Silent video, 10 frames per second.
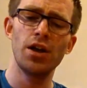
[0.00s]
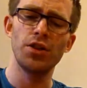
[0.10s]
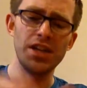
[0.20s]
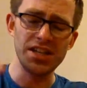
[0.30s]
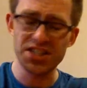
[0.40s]

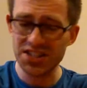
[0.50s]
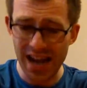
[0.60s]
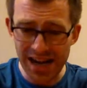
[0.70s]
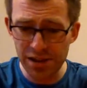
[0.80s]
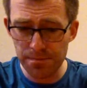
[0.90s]
The
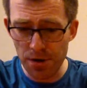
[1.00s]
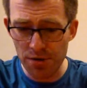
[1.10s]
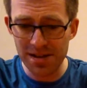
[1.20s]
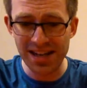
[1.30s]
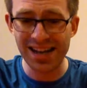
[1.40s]
scale of the
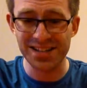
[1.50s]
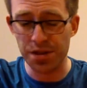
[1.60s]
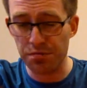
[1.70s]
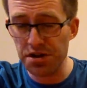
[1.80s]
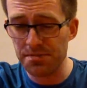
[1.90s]
pyramid adds a
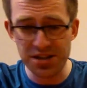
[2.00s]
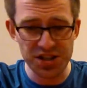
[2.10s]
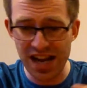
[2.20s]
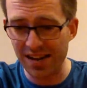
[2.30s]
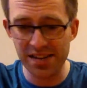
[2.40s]

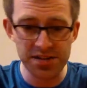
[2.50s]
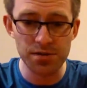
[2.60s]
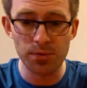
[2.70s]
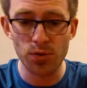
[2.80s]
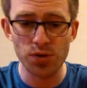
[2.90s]
three-dimensionality to the
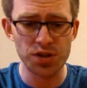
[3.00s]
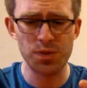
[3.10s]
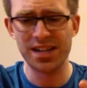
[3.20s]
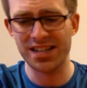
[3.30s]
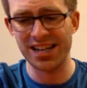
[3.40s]
board, as
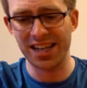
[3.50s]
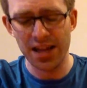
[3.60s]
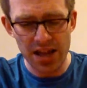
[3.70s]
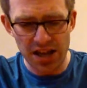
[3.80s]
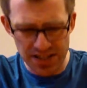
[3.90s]
well as adding
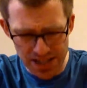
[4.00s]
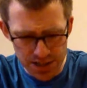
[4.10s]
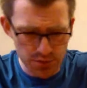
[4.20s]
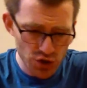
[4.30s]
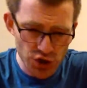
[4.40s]
a sense
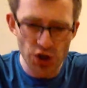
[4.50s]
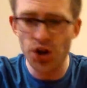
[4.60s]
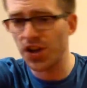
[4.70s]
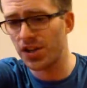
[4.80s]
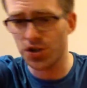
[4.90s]
of
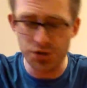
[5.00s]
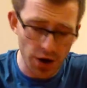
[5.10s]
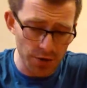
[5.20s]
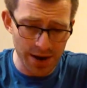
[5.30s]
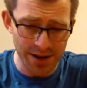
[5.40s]
journey as you
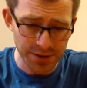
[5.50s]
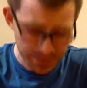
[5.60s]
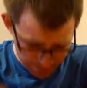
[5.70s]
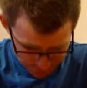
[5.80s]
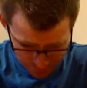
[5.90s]
go around.
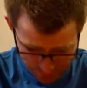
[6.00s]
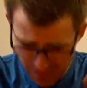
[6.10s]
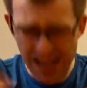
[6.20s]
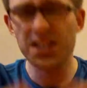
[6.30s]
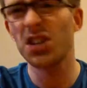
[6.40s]

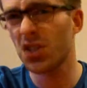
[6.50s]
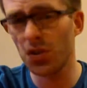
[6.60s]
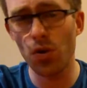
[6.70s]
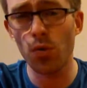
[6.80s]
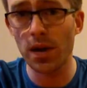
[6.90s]
It
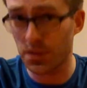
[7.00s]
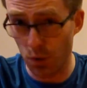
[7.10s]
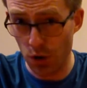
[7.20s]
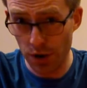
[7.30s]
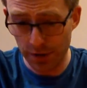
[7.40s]
doesn't always
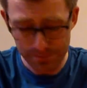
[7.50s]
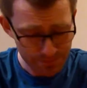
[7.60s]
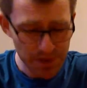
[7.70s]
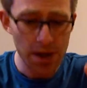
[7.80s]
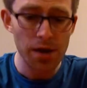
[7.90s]
work,
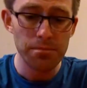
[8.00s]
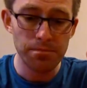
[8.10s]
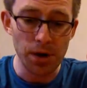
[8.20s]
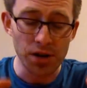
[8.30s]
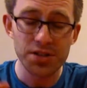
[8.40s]

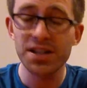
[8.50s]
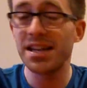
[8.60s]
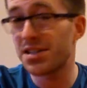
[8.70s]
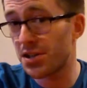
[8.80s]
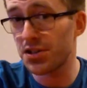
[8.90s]
but
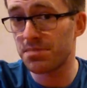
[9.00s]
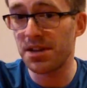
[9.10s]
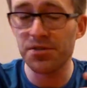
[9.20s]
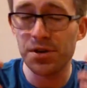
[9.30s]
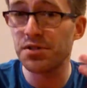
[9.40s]
it does
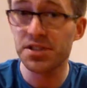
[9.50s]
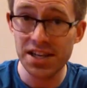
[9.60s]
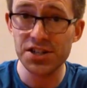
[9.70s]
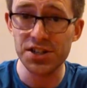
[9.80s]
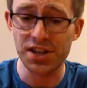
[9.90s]
mean that when you
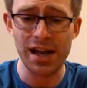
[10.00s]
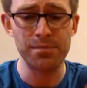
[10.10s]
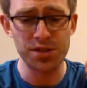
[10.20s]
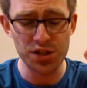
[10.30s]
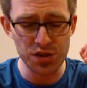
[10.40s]
teach the game,
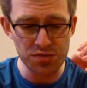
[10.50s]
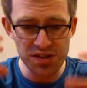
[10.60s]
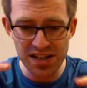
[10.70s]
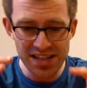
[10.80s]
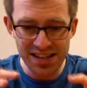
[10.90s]
there's a
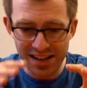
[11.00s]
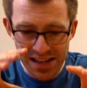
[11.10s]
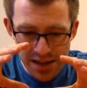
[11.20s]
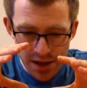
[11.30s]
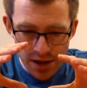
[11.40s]
uniquely